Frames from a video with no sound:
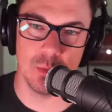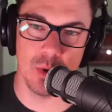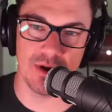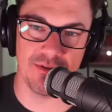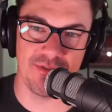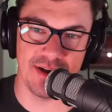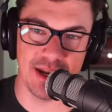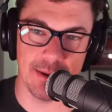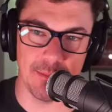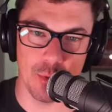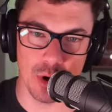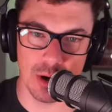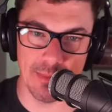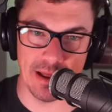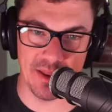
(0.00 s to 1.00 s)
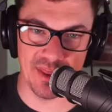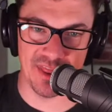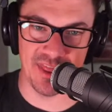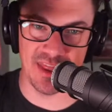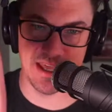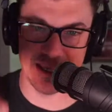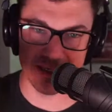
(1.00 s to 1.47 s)
want to find out more about
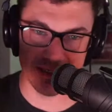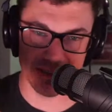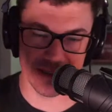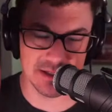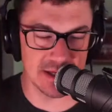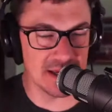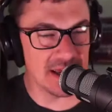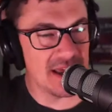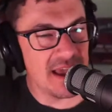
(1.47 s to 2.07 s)
this.